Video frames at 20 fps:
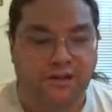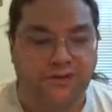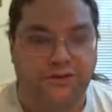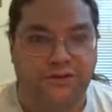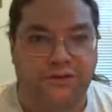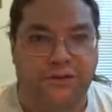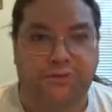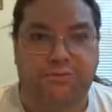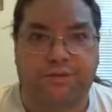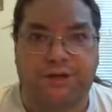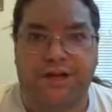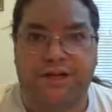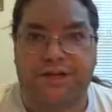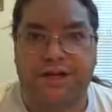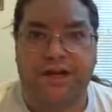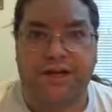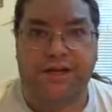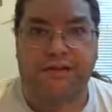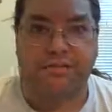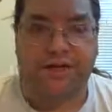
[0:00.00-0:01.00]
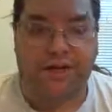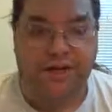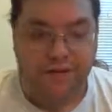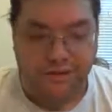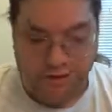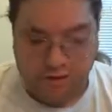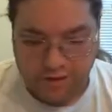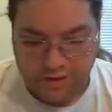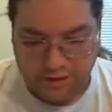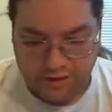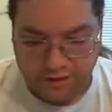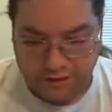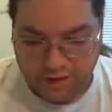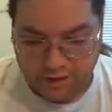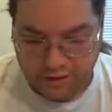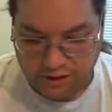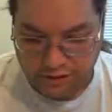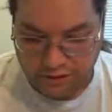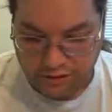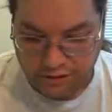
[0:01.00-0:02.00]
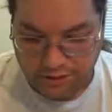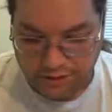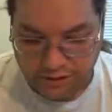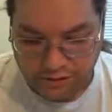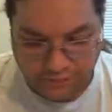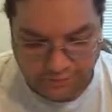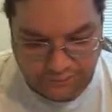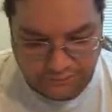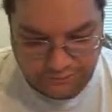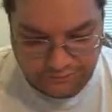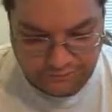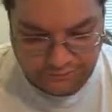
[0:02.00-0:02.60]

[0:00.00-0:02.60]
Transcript: So you can punch that in manually to the lock to open it.